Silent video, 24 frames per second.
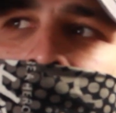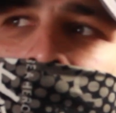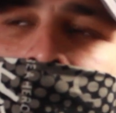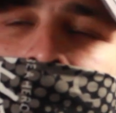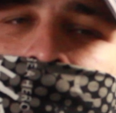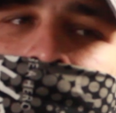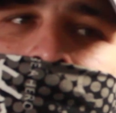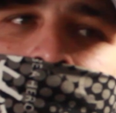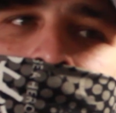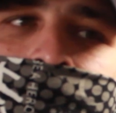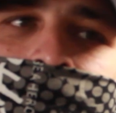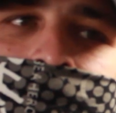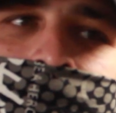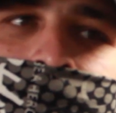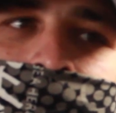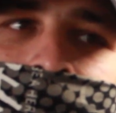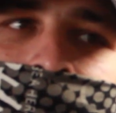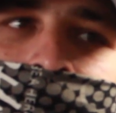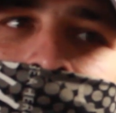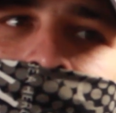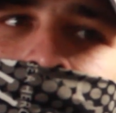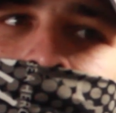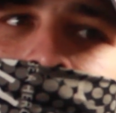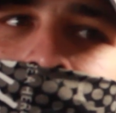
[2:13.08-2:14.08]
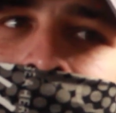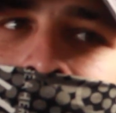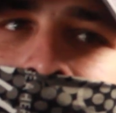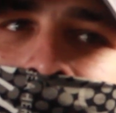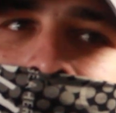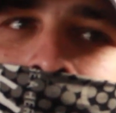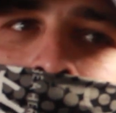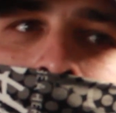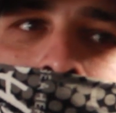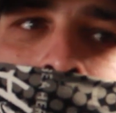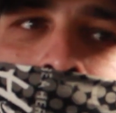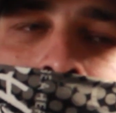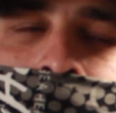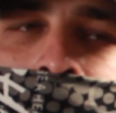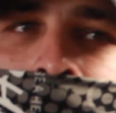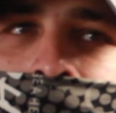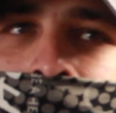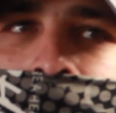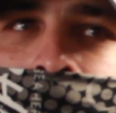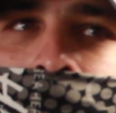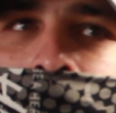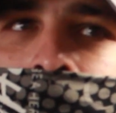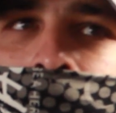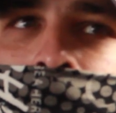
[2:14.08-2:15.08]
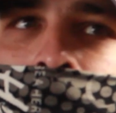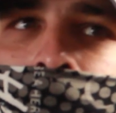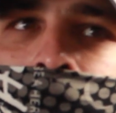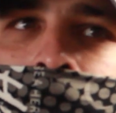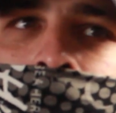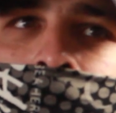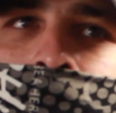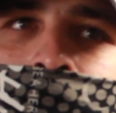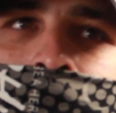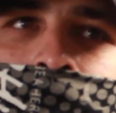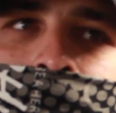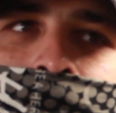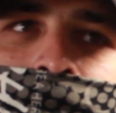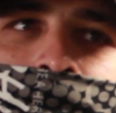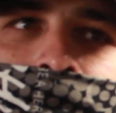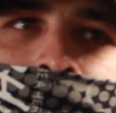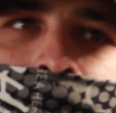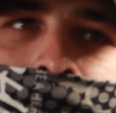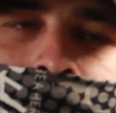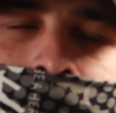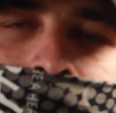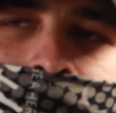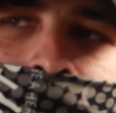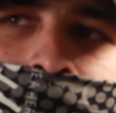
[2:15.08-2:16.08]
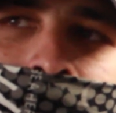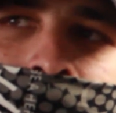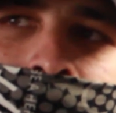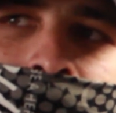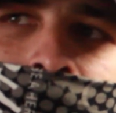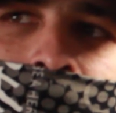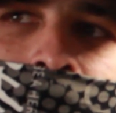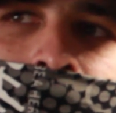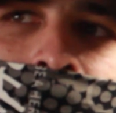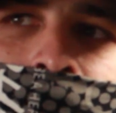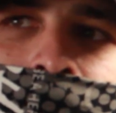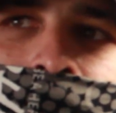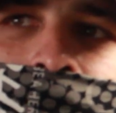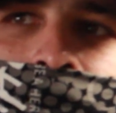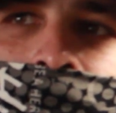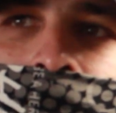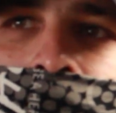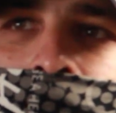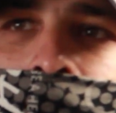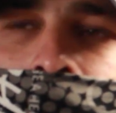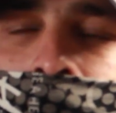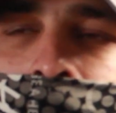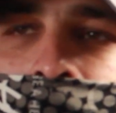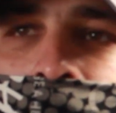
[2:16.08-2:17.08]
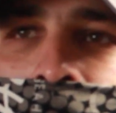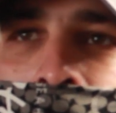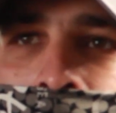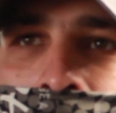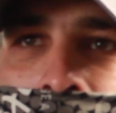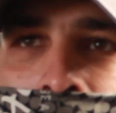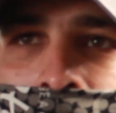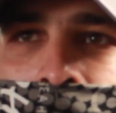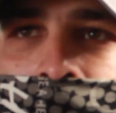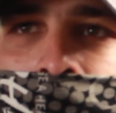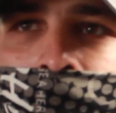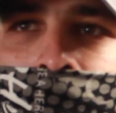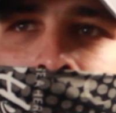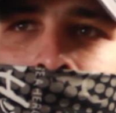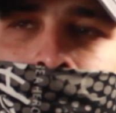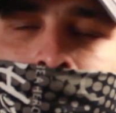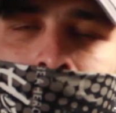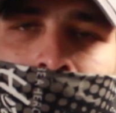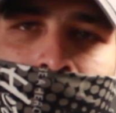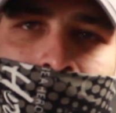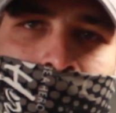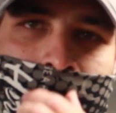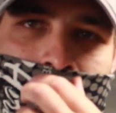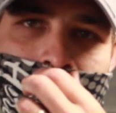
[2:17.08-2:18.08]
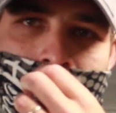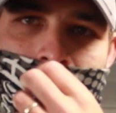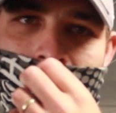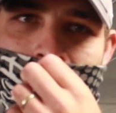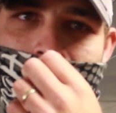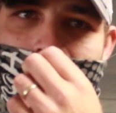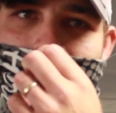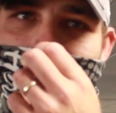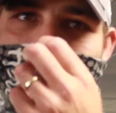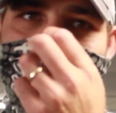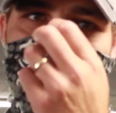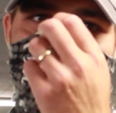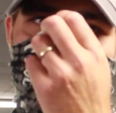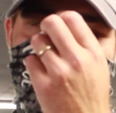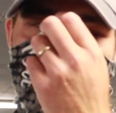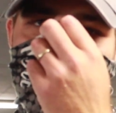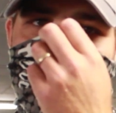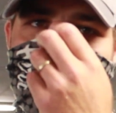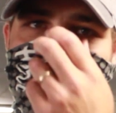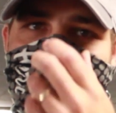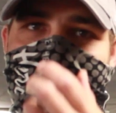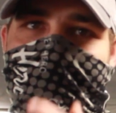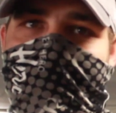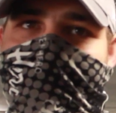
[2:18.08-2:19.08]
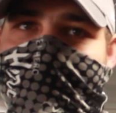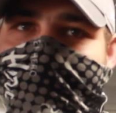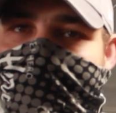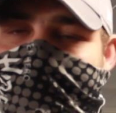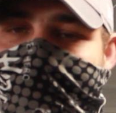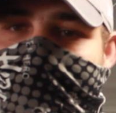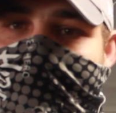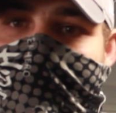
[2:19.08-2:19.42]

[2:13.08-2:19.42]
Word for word: And then once I bought this car, look I had lots of issues but at the moment now